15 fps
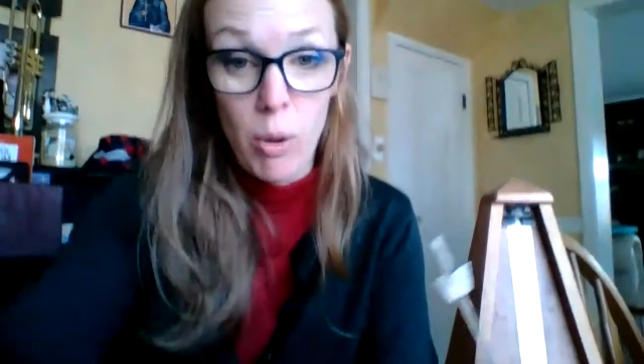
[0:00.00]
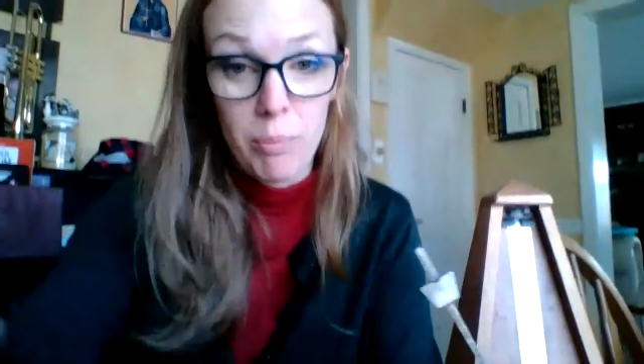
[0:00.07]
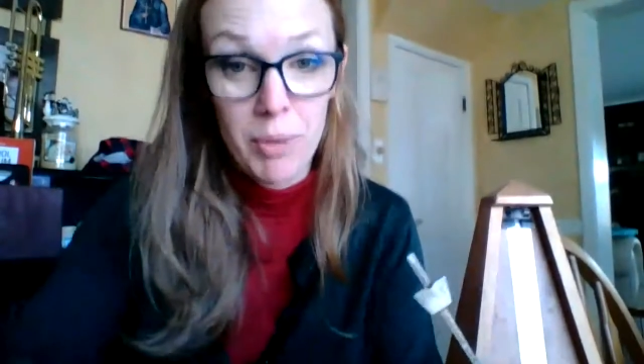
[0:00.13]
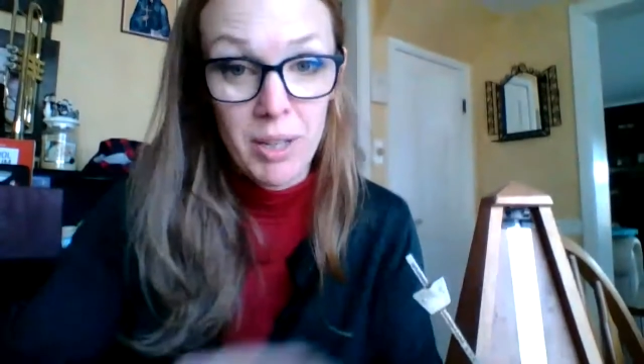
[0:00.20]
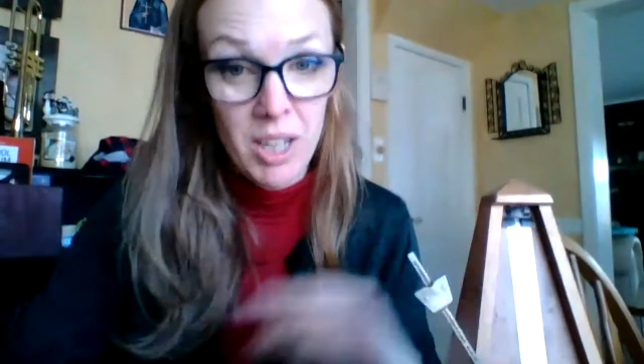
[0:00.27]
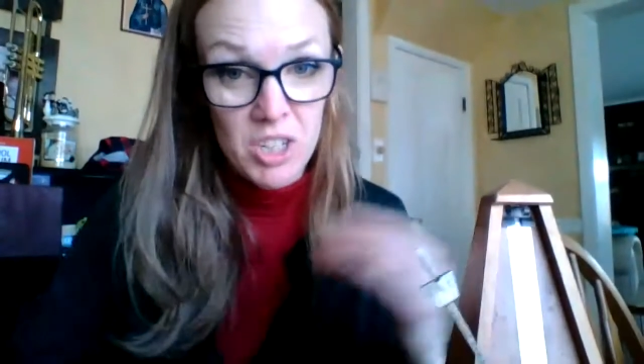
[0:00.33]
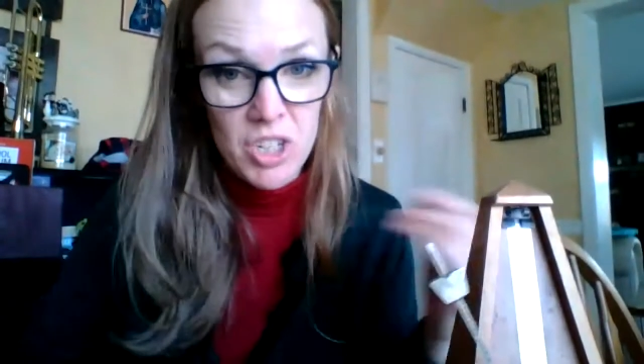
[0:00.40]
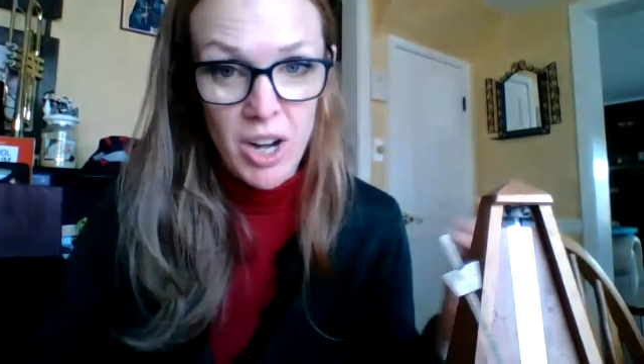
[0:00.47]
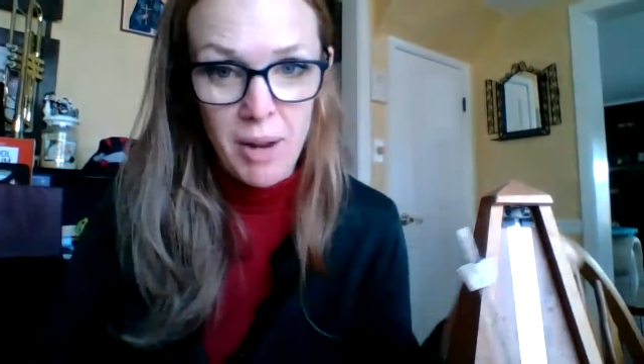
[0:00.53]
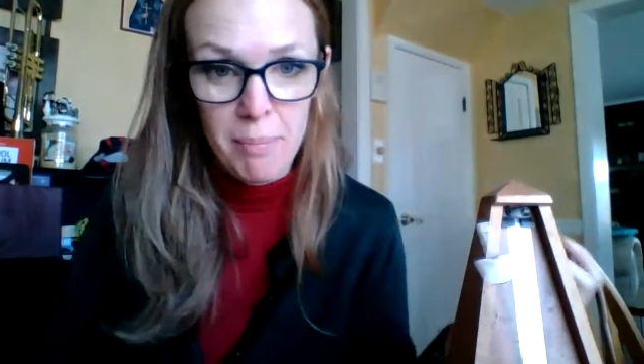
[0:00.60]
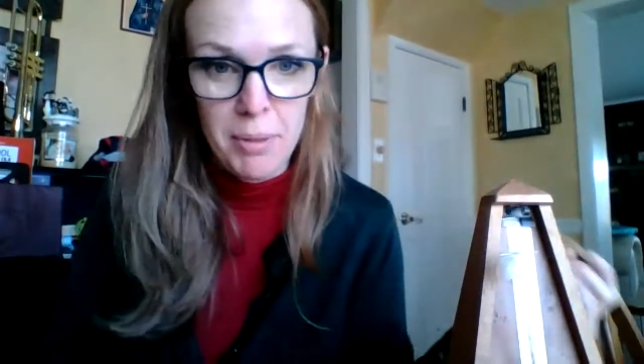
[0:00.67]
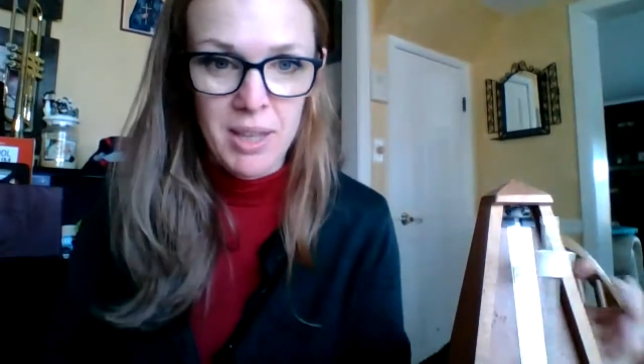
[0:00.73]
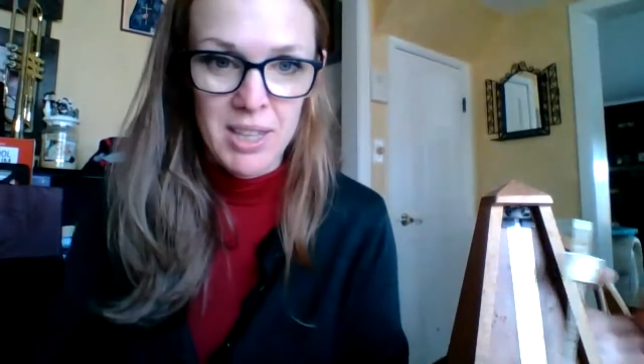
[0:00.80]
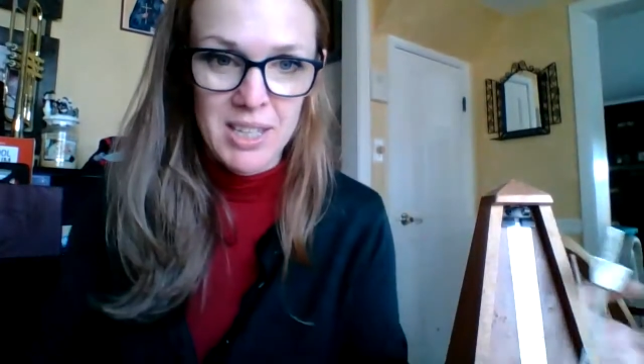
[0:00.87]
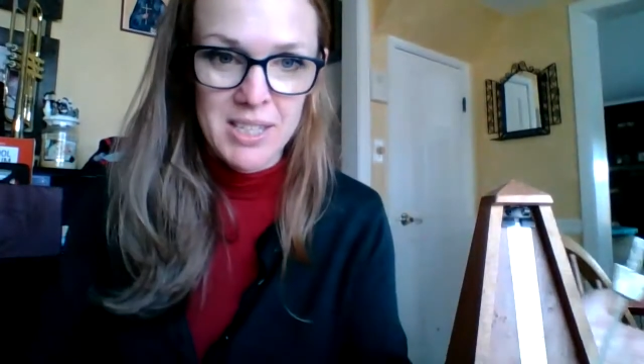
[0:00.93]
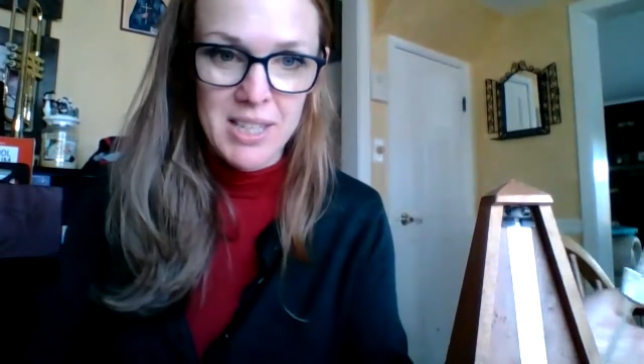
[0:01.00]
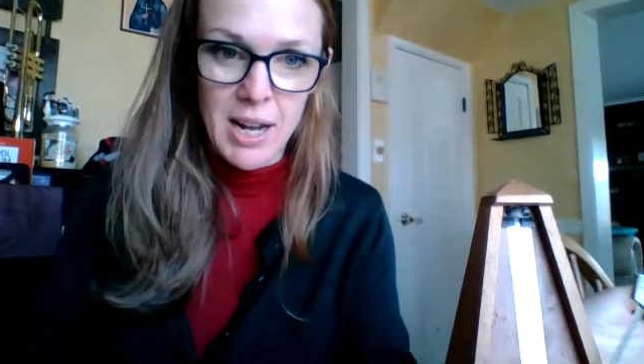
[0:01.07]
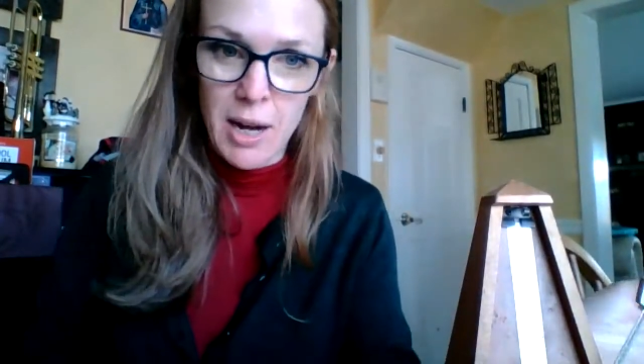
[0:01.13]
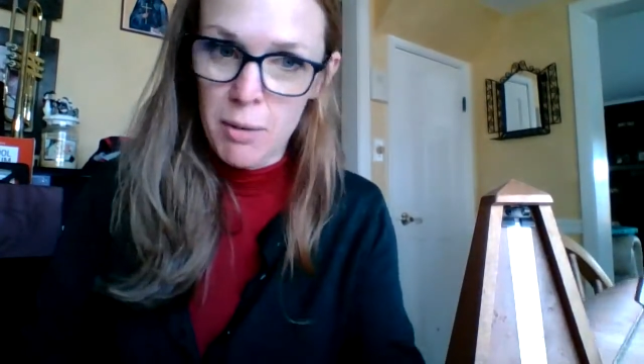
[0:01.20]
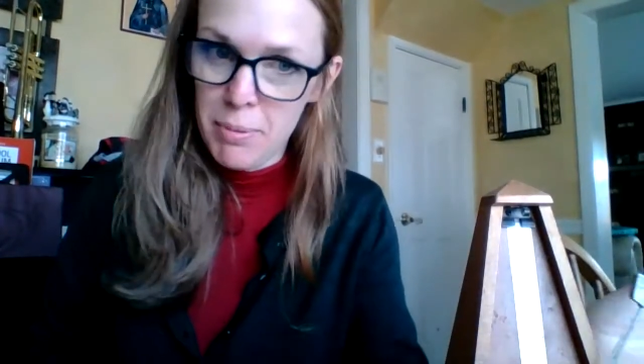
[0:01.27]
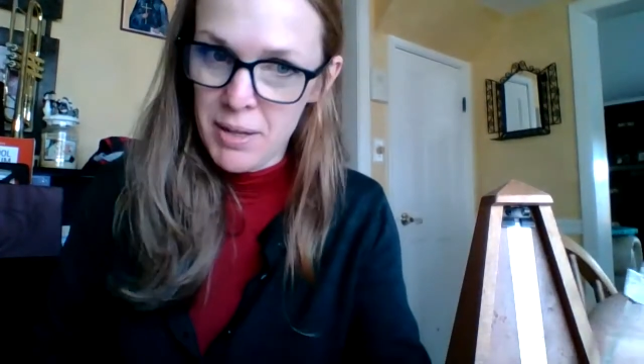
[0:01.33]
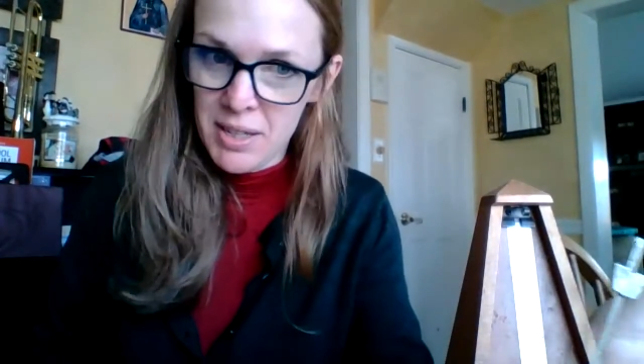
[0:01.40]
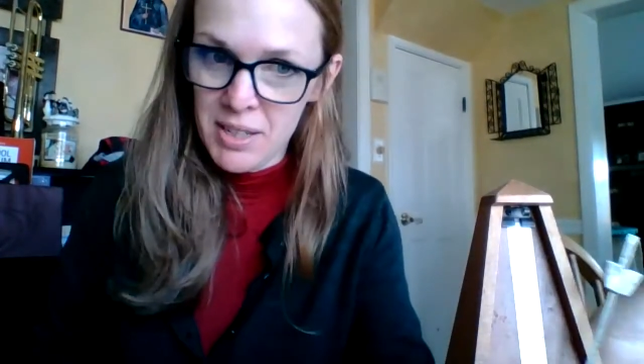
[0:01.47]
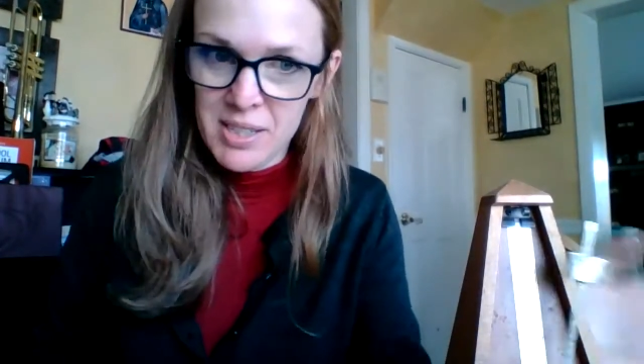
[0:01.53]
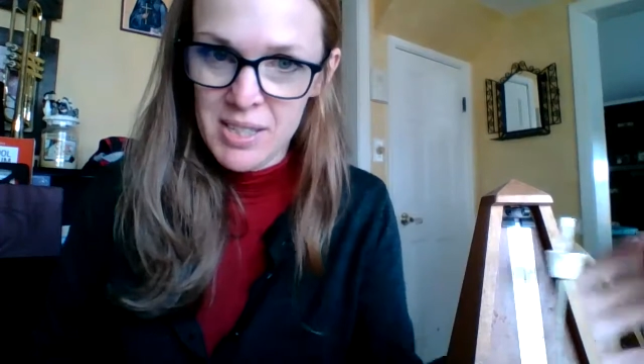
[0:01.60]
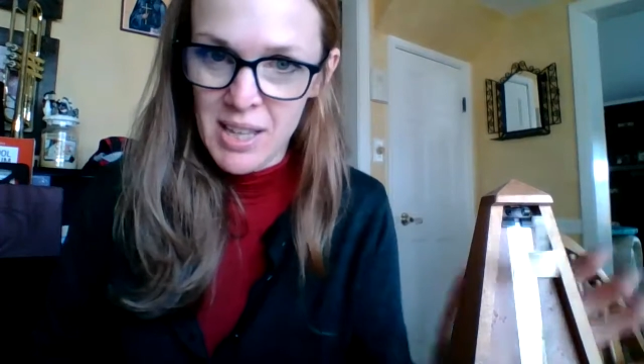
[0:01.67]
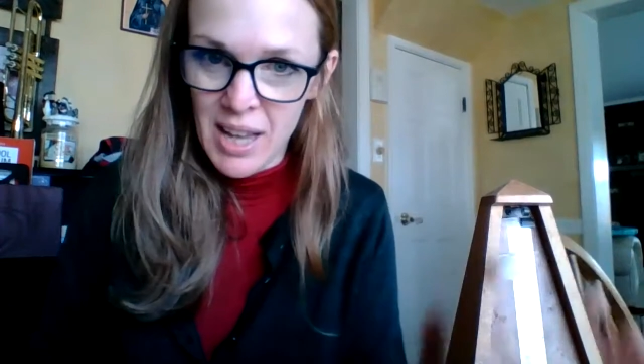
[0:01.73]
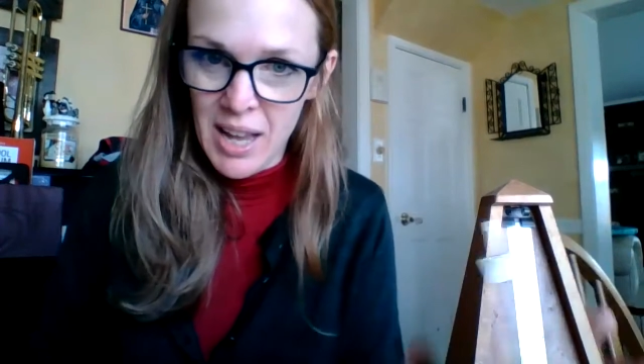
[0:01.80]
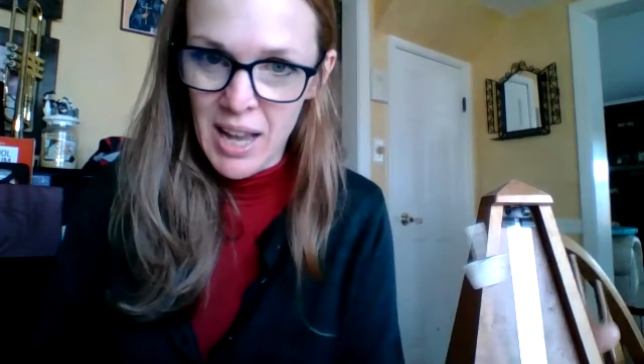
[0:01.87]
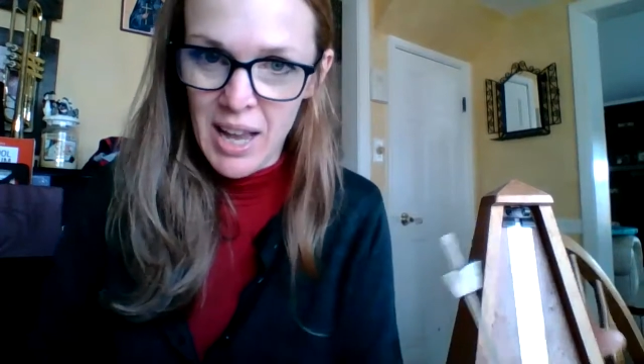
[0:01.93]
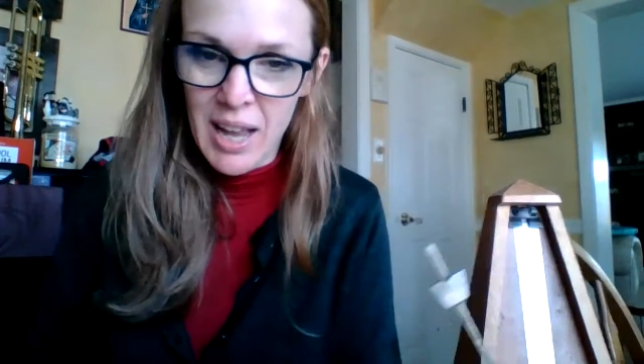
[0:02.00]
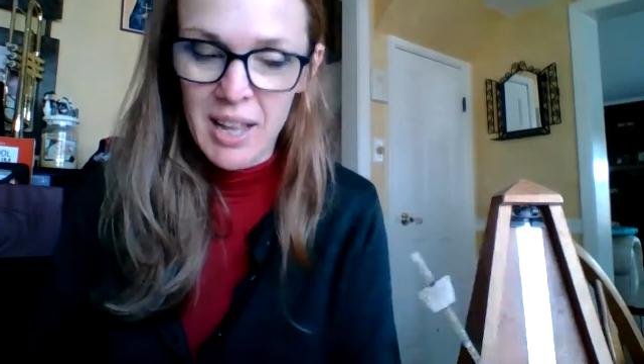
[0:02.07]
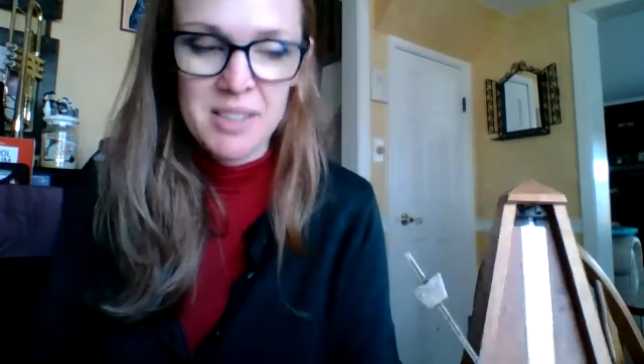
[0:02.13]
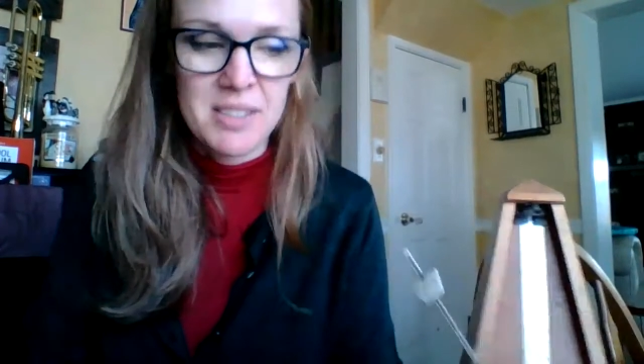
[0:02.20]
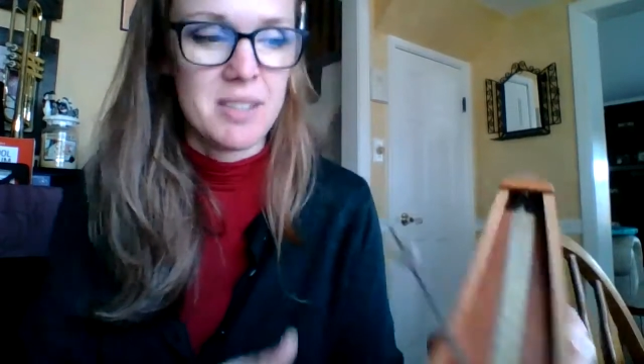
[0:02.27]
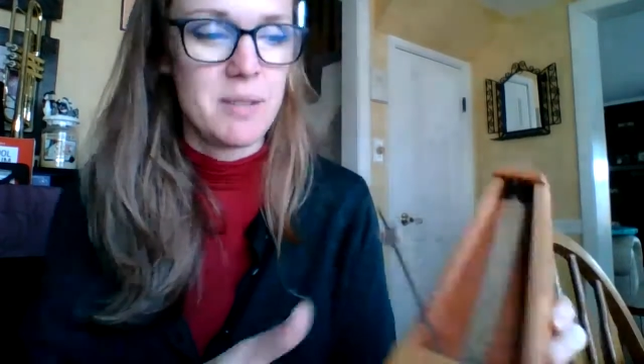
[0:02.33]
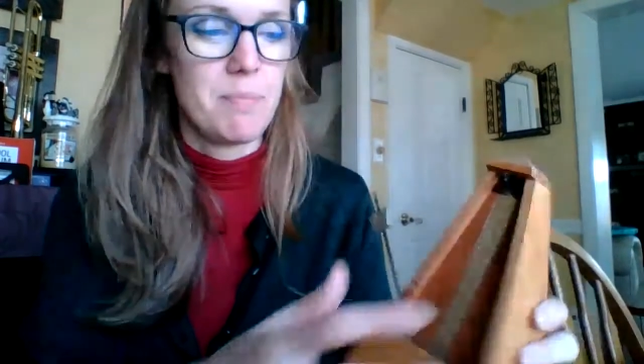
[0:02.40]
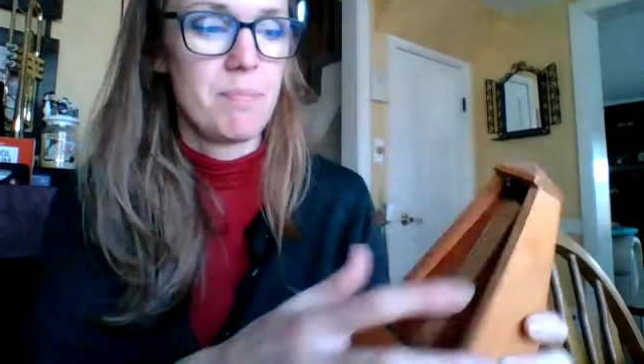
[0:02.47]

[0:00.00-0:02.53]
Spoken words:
I'm going to try and play the entire piece at,